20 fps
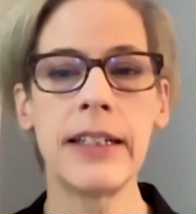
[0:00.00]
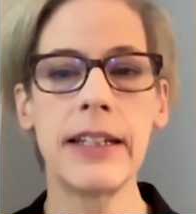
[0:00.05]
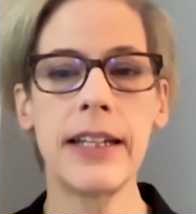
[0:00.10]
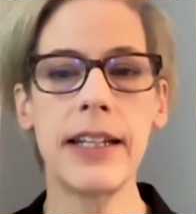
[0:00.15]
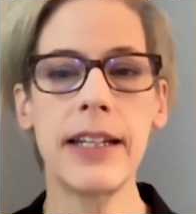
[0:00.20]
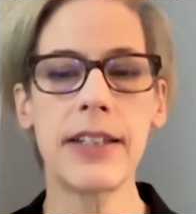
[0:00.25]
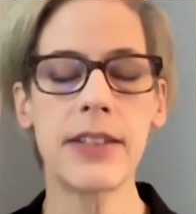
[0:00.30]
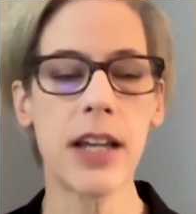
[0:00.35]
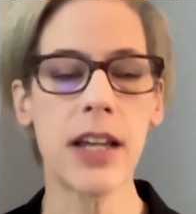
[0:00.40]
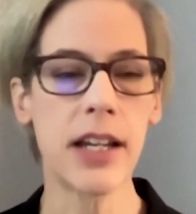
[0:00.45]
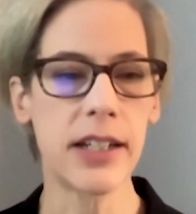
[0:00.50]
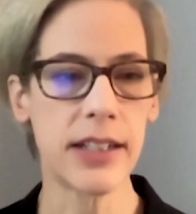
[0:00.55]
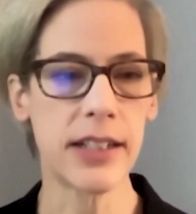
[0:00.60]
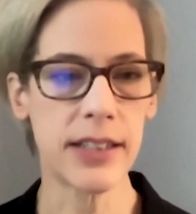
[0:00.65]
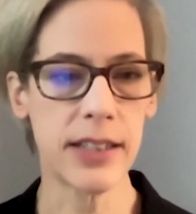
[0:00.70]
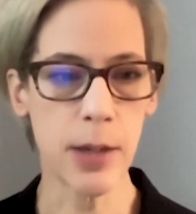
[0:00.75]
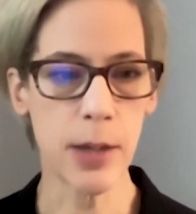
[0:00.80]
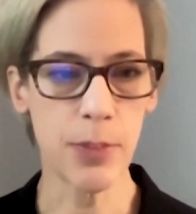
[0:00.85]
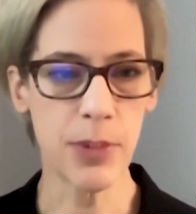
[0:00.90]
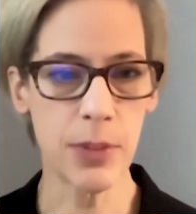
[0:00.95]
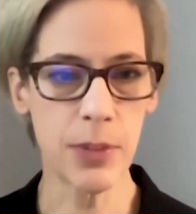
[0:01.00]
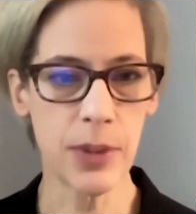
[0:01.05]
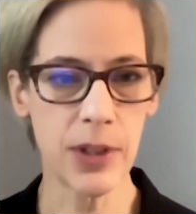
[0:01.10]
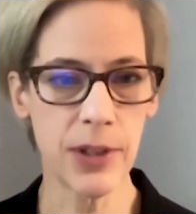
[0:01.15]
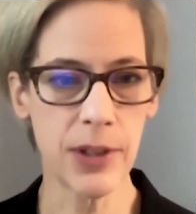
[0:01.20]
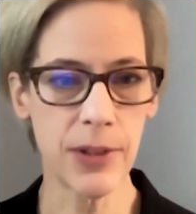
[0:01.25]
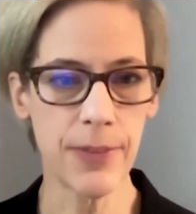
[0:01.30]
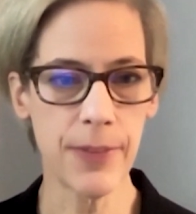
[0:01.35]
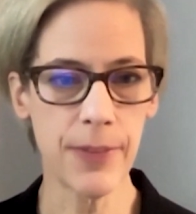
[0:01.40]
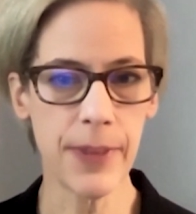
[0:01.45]
it's
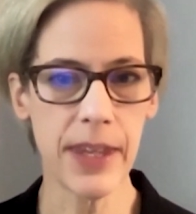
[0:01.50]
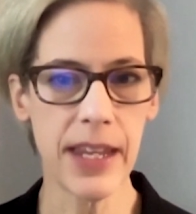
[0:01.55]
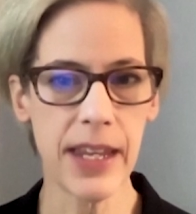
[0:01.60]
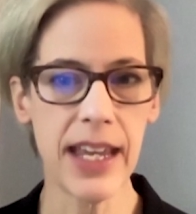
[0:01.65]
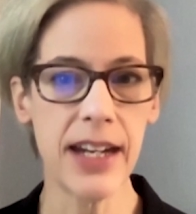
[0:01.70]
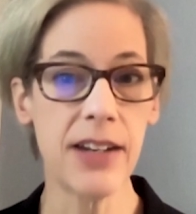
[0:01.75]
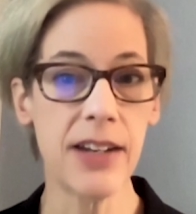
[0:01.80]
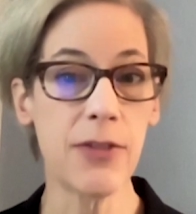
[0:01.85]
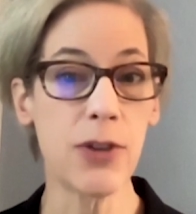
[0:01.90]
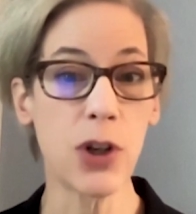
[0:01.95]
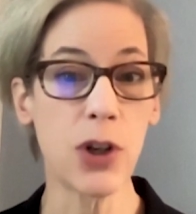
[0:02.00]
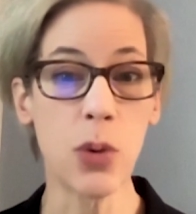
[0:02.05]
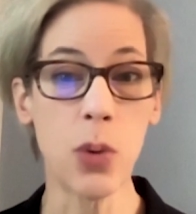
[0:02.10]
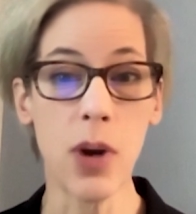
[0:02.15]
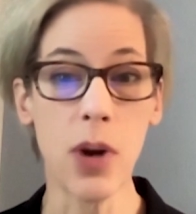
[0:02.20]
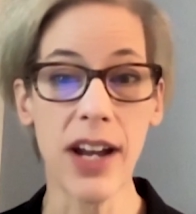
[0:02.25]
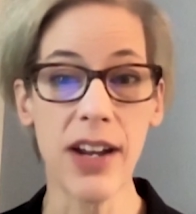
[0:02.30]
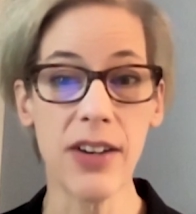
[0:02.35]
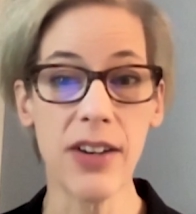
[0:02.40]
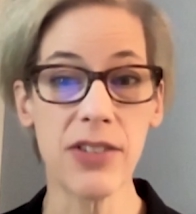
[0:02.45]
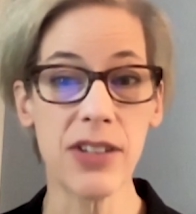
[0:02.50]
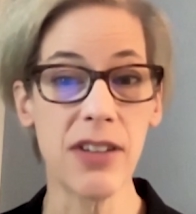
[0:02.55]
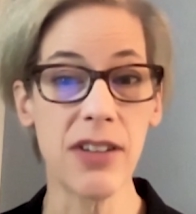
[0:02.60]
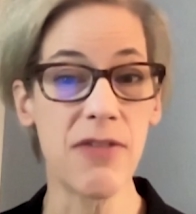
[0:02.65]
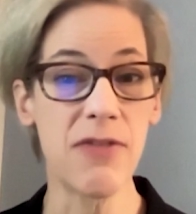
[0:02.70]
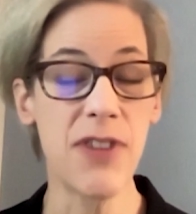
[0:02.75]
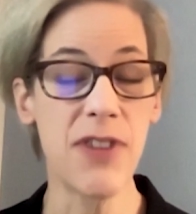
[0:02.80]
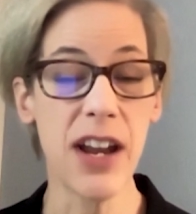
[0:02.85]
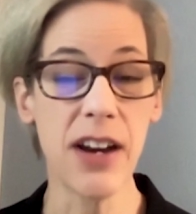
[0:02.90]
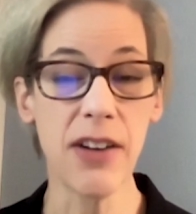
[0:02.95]
unacceptable, and it requires a
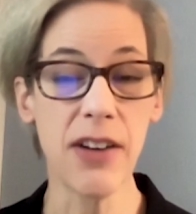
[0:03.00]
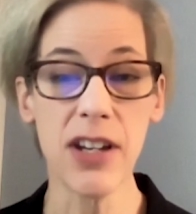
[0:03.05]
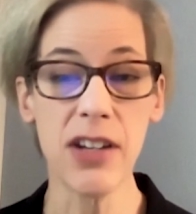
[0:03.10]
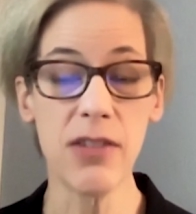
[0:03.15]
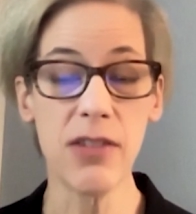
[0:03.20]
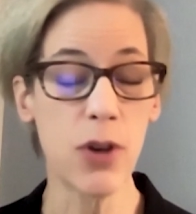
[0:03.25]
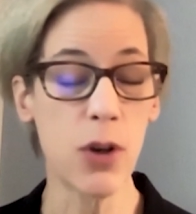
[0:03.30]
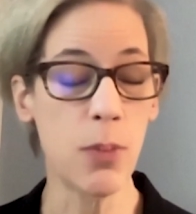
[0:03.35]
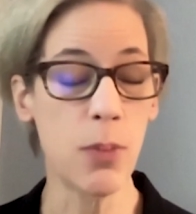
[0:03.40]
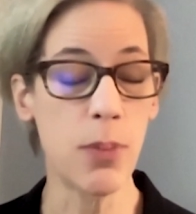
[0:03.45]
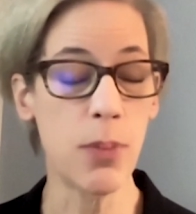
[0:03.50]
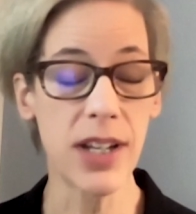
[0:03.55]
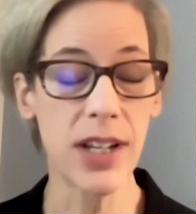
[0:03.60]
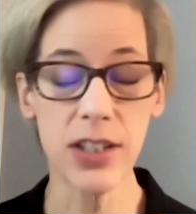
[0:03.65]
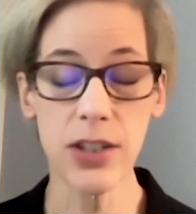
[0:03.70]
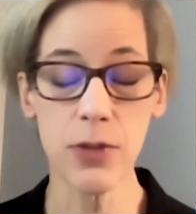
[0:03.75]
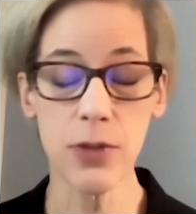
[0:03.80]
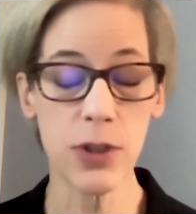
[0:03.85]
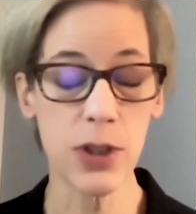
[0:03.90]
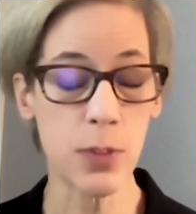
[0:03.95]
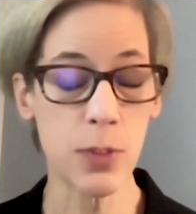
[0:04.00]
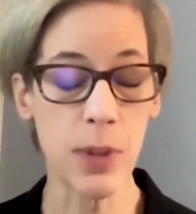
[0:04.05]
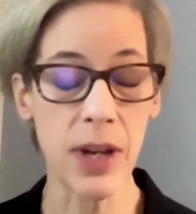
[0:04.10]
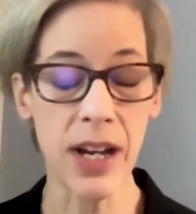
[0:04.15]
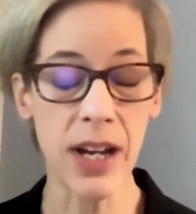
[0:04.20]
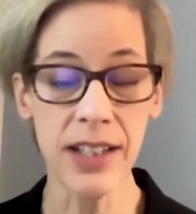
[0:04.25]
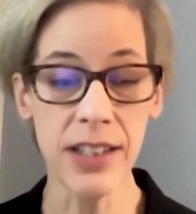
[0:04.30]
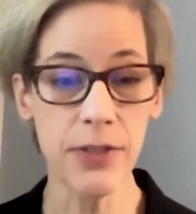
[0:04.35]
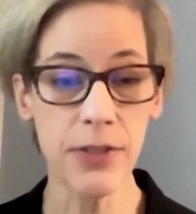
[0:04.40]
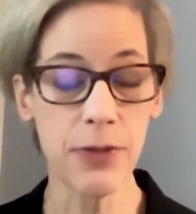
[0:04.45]
very robust
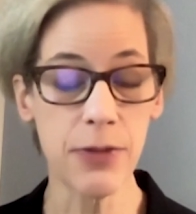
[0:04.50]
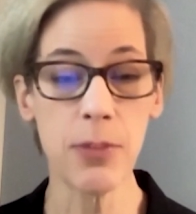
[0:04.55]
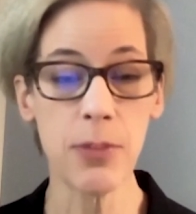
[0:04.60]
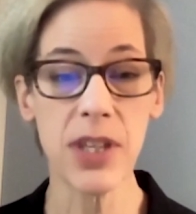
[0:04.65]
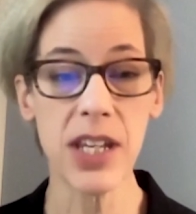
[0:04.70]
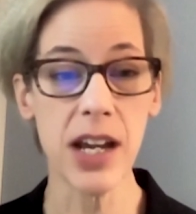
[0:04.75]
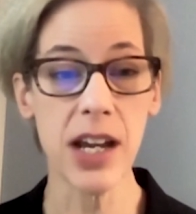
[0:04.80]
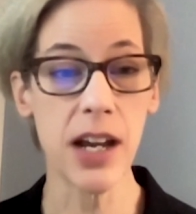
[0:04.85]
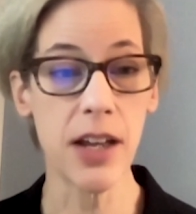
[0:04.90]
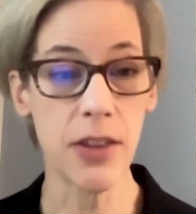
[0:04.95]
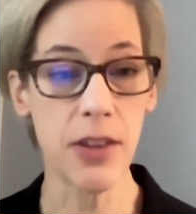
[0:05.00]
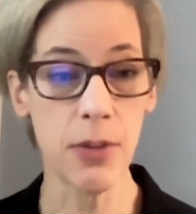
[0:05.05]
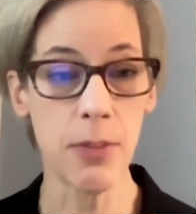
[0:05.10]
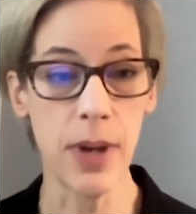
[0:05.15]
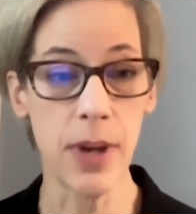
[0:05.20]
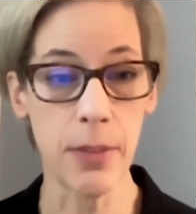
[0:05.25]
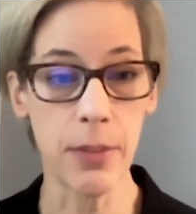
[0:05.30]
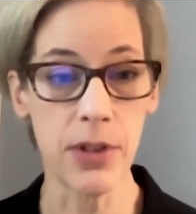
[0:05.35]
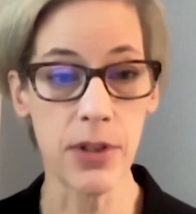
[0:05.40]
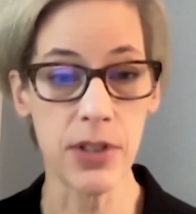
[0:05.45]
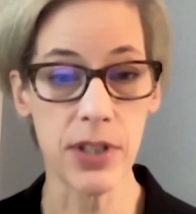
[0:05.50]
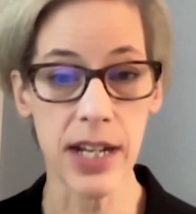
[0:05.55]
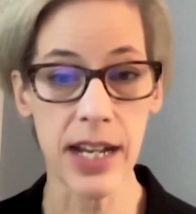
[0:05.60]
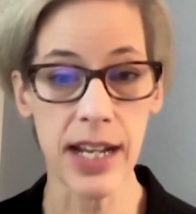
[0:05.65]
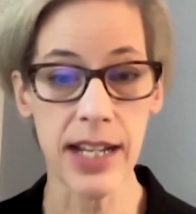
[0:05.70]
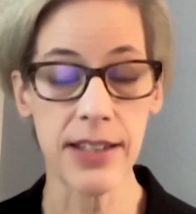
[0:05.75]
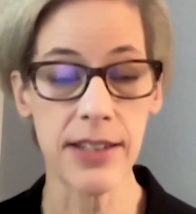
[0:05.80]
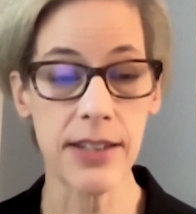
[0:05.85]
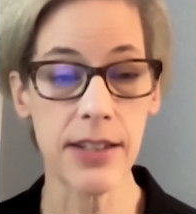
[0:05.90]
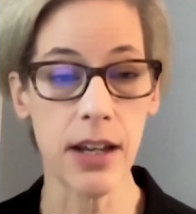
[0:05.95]
response from the other member
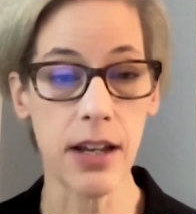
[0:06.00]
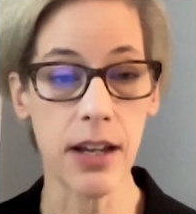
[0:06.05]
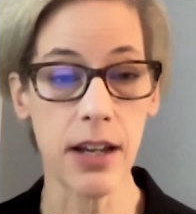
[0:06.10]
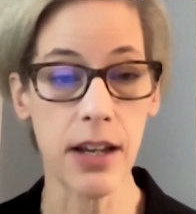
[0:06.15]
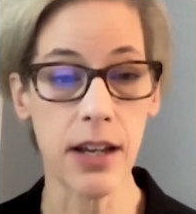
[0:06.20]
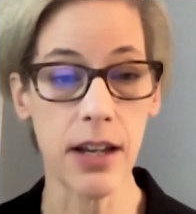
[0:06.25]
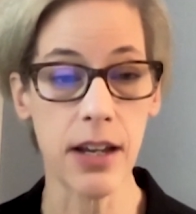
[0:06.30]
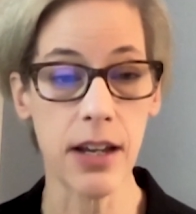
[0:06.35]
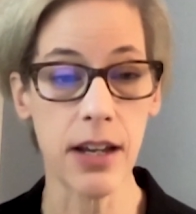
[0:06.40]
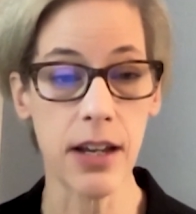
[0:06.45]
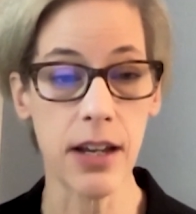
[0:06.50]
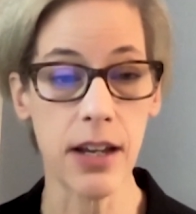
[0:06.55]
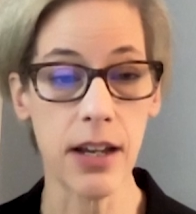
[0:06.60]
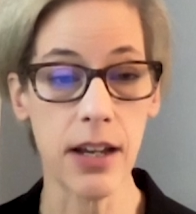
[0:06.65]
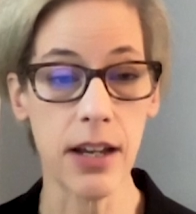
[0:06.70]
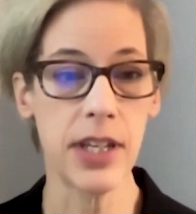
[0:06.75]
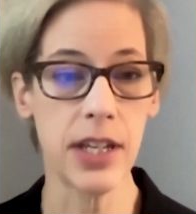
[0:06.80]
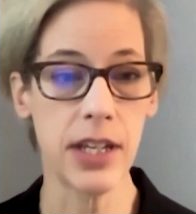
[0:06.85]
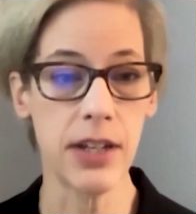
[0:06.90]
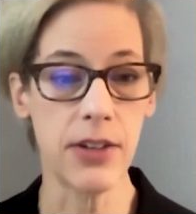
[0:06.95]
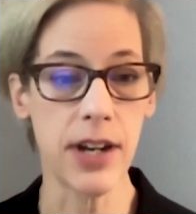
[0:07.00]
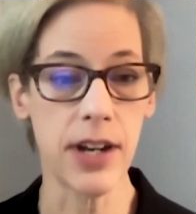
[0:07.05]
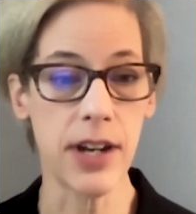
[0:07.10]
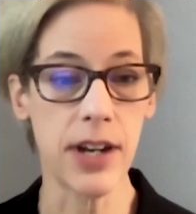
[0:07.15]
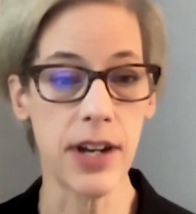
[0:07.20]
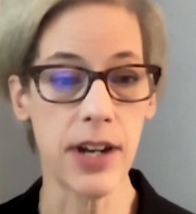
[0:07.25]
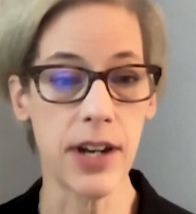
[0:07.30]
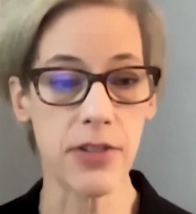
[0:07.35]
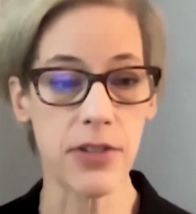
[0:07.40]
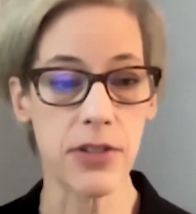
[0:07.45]
states of the
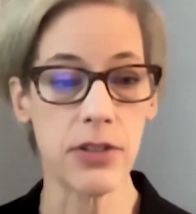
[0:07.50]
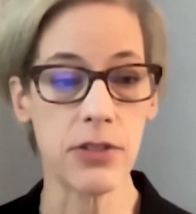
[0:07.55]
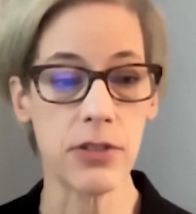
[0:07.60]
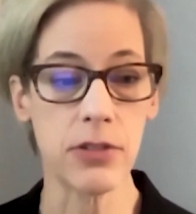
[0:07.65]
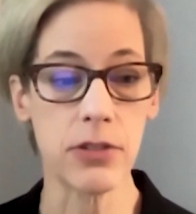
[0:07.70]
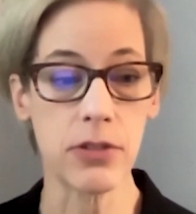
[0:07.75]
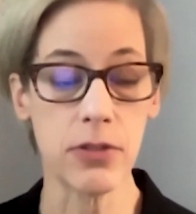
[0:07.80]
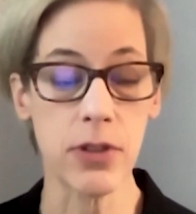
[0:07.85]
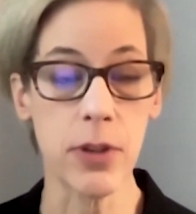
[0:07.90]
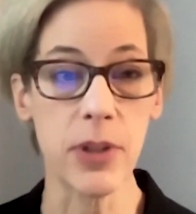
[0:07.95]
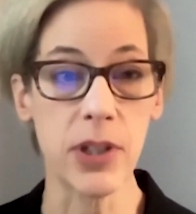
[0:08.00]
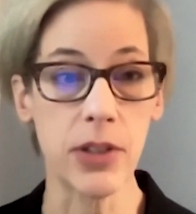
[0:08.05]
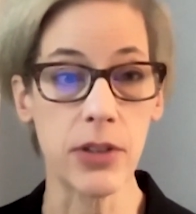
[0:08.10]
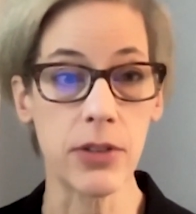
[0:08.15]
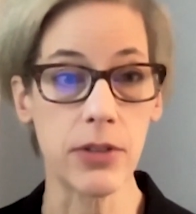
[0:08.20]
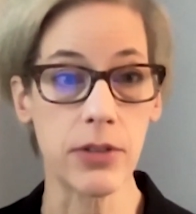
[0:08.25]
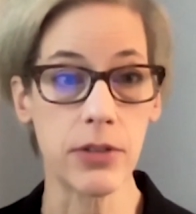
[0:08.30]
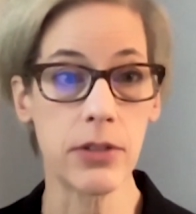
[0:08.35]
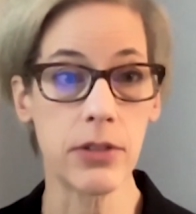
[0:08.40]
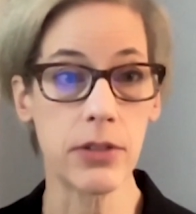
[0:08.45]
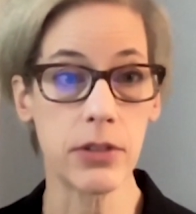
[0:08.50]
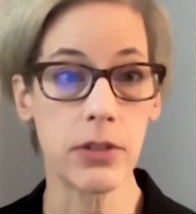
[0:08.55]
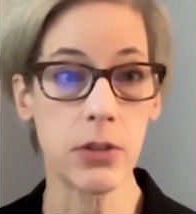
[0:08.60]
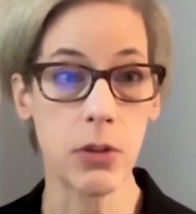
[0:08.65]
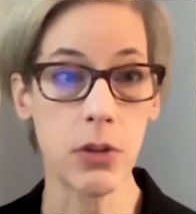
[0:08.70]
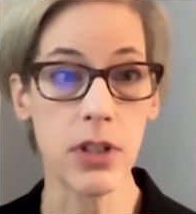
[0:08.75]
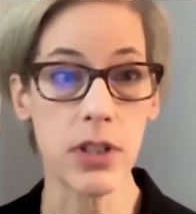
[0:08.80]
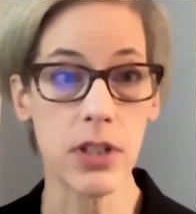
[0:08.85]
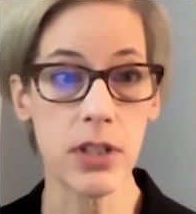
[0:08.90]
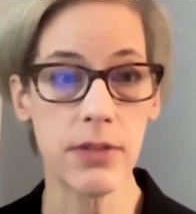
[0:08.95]
International Criminal
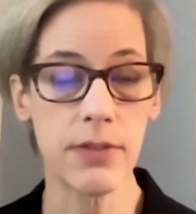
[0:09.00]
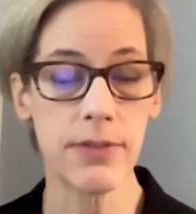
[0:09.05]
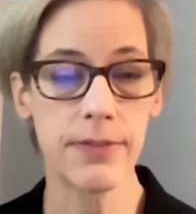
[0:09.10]
Court.